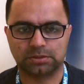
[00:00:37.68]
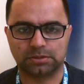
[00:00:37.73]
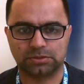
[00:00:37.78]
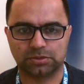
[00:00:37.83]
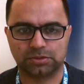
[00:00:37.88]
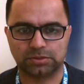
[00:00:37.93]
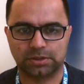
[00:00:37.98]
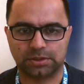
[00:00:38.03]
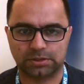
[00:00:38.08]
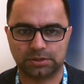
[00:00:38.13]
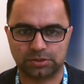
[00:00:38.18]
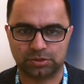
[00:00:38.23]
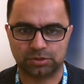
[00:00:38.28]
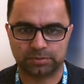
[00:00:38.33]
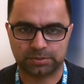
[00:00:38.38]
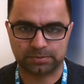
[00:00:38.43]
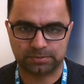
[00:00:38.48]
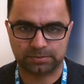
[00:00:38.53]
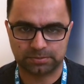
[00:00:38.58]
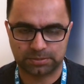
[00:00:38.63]
Should I
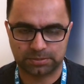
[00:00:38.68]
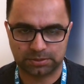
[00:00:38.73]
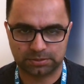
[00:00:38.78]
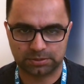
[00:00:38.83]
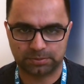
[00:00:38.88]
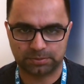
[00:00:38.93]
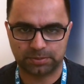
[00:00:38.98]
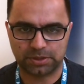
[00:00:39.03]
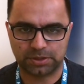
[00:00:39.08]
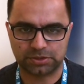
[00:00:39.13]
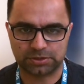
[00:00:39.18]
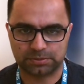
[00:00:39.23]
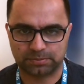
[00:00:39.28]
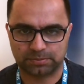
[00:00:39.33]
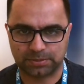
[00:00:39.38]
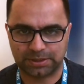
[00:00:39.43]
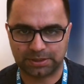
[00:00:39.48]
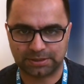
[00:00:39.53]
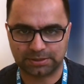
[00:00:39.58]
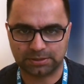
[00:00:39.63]
top up the
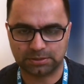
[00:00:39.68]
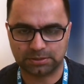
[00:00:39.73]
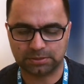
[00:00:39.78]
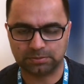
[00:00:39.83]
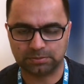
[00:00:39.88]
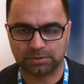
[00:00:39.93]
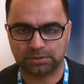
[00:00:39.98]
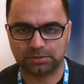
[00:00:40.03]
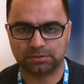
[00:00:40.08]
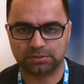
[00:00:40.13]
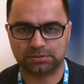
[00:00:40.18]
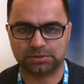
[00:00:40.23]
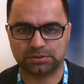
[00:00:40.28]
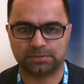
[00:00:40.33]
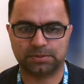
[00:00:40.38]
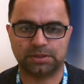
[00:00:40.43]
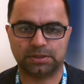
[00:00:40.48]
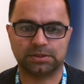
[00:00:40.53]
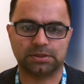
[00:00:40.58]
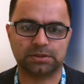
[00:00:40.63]
patient platelet because the
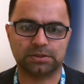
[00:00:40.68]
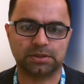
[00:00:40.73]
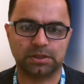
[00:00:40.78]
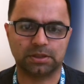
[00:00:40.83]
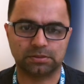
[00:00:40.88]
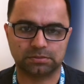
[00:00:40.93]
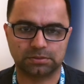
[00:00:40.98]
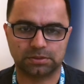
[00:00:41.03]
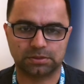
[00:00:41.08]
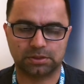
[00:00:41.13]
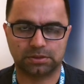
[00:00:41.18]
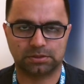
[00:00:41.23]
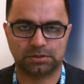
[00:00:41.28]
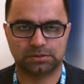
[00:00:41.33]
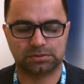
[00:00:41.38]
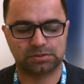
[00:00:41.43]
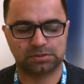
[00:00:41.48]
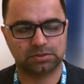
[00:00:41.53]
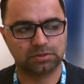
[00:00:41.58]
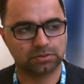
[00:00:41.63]
platelet count
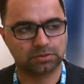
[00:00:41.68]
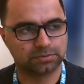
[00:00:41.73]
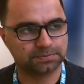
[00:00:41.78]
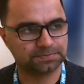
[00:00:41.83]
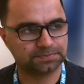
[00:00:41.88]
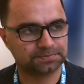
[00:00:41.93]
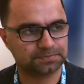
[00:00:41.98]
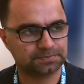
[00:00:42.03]
is low?